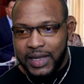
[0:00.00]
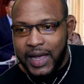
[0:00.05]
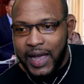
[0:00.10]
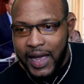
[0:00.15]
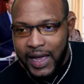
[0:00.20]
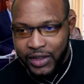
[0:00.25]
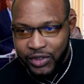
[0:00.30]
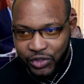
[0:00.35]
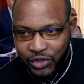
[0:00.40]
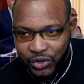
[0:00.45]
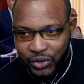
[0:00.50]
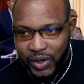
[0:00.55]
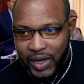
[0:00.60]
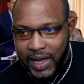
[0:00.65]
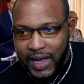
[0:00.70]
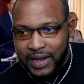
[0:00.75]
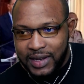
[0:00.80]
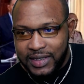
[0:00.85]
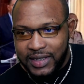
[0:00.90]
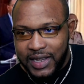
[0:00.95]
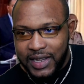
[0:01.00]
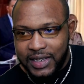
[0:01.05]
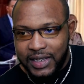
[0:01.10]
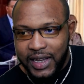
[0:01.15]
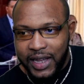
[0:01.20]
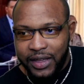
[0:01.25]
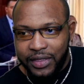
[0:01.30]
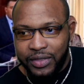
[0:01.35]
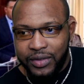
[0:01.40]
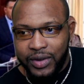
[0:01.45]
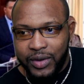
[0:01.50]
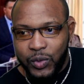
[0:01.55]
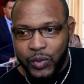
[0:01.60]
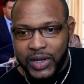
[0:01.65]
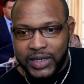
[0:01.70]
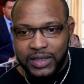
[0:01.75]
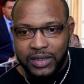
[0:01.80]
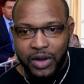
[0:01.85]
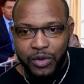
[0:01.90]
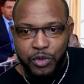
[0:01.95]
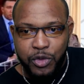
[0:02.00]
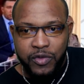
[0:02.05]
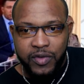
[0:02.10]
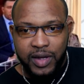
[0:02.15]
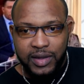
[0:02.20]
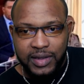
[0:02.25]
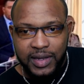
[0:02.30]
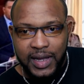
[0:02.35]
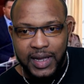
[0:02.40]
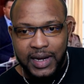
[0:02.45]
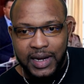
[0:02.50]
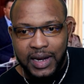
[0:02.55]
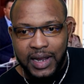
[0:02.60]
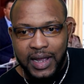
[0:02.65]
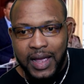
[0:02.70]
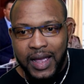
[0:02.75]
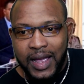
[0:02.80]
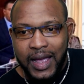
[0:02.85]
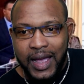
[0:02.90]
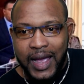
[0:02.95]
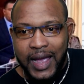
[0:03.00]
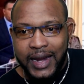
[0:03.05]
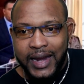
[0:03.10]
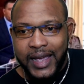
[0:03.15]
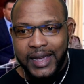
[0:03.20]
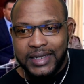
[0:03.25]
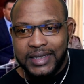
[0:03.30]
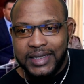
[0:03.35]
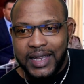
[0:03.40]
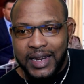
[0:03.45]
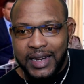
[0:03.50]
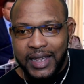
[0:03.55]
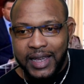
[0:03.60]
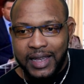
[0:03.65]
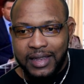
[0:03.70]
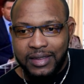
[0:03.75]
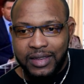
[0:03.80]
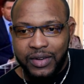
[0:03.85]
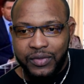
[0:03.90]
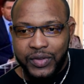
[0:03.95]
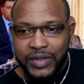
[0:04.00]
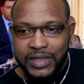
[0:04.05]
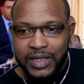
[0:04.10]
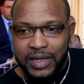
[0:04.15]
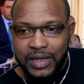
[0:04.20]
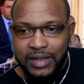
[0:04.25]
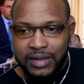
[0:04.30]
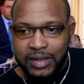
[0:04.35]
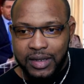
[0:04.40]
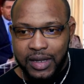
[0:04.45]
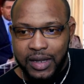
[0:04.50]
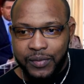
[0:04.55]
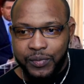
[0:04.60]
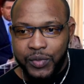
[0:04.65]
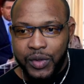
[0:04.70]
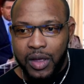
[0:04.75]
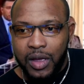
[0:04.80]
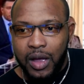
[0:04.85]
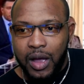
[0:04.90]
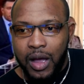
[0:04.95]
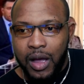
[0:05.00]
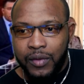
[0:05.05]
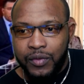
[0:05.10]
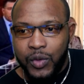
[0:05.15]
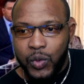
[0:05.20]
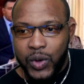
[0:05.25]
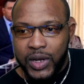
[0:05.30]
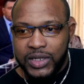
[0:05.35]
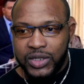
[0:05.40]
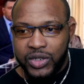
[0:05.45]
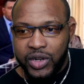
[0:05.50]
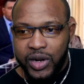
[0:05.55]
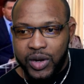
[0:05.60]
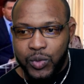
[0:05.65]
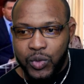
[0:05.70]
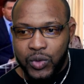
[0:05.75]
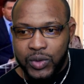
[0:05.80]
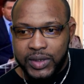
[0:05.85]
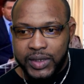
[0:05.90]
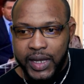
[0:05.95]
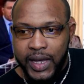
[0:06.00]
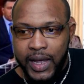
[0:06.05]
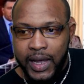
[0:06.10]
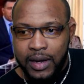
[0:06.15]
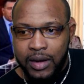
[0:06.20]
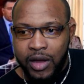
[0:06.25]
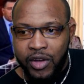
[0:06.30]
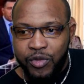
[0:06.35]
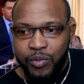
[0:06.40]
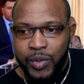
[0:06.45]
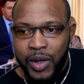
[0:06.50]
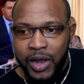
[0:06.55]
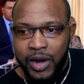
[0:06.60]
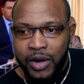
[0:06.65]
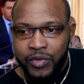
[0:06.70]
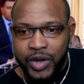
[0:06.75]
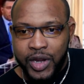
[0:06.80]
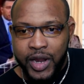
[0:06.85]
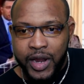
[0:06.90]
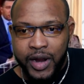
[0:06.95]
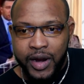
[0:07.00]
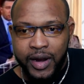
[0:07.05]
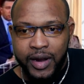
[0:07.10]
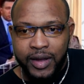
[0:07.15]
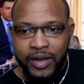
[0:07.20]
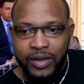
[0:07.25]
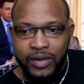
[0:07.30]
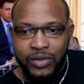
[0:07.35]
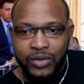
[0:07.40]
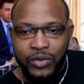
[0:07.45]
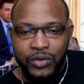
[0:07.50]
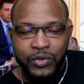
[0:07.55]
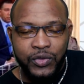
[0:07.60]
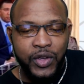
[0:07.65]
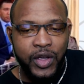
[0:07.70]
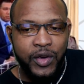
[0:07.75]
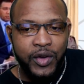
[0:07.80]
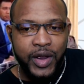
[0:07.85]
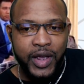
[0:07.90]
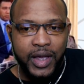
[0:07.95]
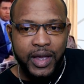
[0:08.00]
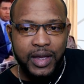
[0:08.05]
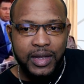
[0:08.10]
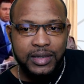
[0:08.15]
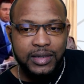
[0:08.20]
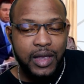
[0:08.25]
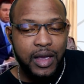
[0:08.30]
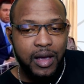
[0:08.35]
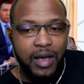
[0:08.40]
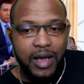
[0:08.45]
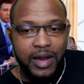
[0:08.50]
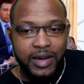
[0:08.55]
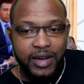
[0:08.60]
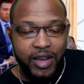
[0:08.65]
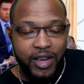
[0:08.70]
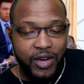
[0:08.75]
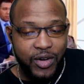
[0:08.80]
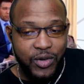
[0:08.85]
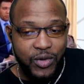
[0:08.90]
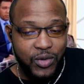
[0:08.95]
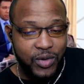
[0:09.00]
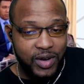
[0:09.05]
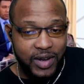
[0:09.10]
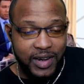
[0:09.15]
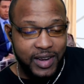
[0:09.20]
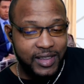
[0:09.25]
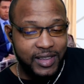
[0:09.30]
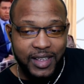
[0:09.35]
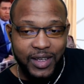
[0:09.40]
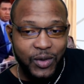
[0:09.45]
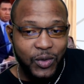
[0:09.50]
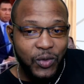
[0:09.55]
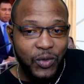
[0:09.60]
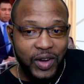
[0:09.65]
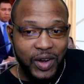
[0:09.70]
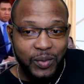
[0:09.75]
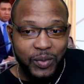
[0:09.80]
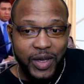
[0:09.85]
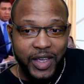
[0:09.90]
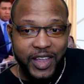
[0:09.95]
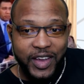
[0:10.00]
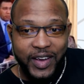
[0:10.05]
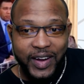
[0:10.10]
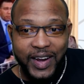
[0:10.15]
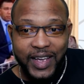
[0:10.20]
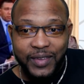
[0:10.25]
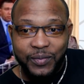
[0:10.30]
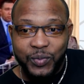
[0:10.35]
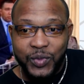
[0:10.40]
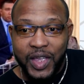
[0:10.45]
Andrew and St. Catherine west of Riverton, and extending into the vicinity of the westernmost end of Belvedere to Ferry Secondary Road. I will if I hear that.